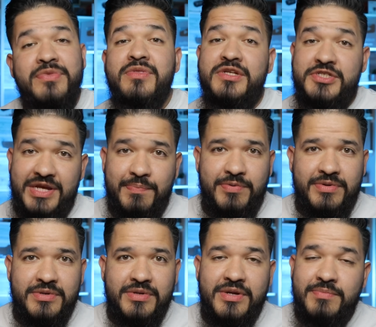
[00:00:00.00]
The shepherd.
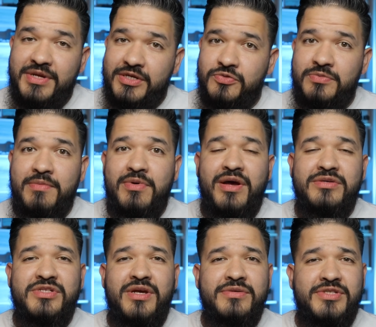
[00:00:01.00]
Because remember how
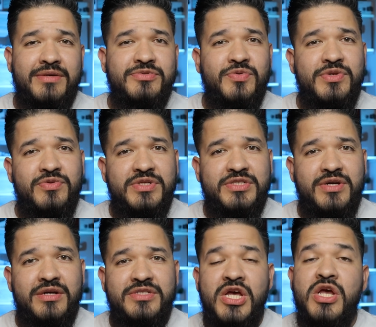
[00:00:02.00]
Psalms 23
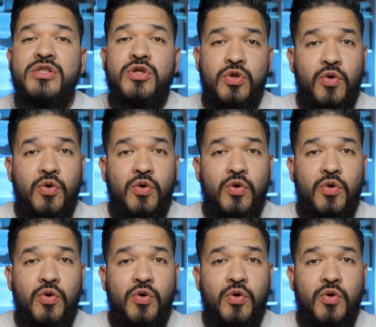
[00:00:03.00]
starts? The